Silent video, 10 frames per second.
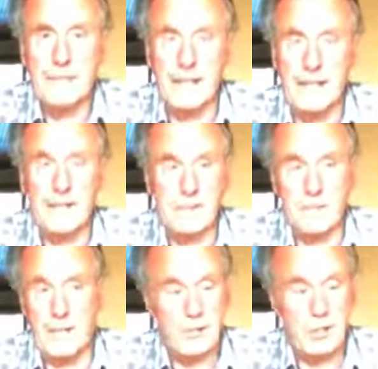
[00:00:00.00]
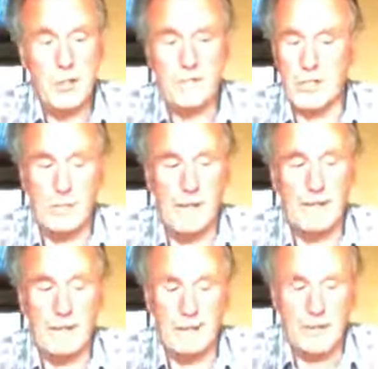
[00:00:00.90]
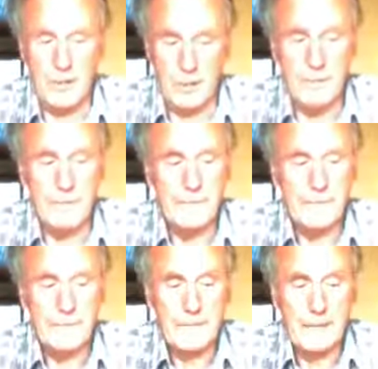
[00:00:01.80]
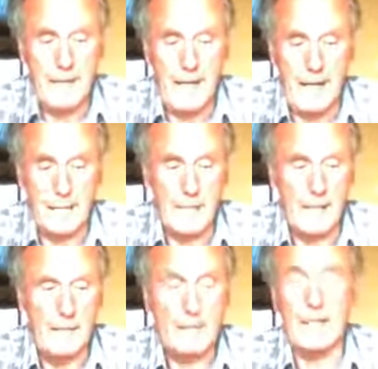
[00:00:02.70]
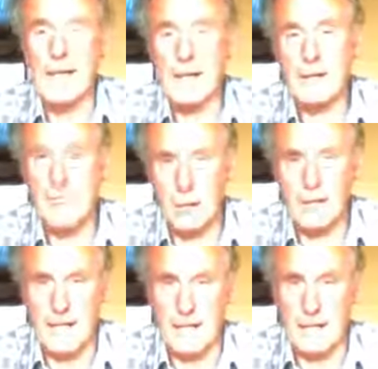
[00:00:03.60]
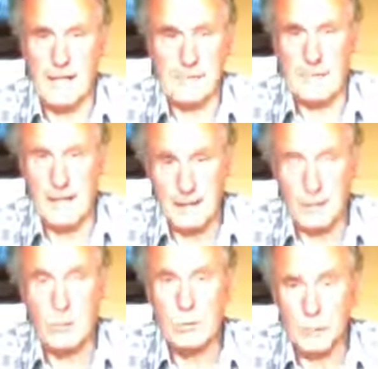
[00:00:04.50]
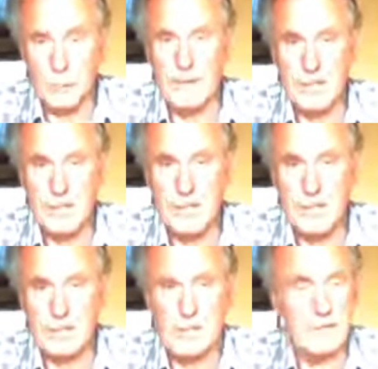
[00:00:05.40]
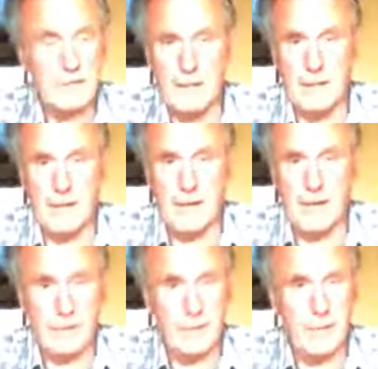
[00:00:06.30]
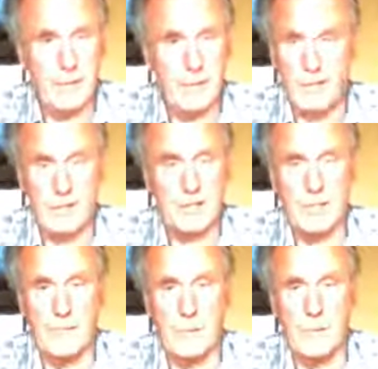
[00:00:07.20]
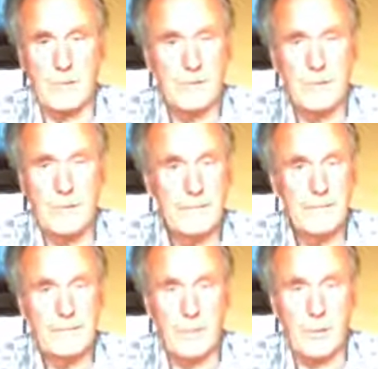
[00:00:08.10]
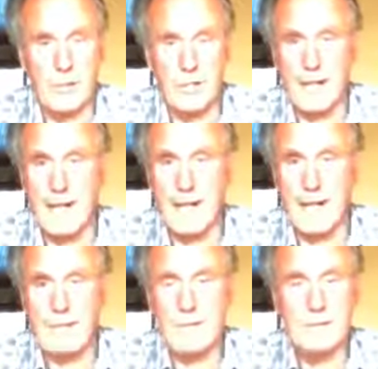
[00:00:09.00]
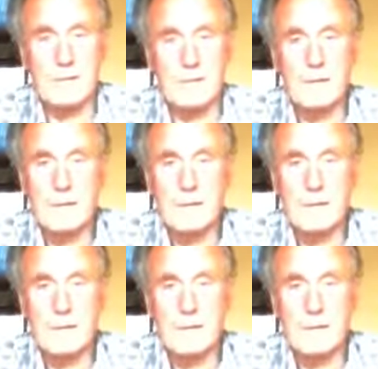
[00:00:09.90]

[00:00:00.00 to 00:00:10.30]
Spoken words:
And then it was used for sprinting, as you know. I built a lighter one then, as we needed to go quicker in sprints. Obviously, I was competing with 6R4s, Porsche 911s,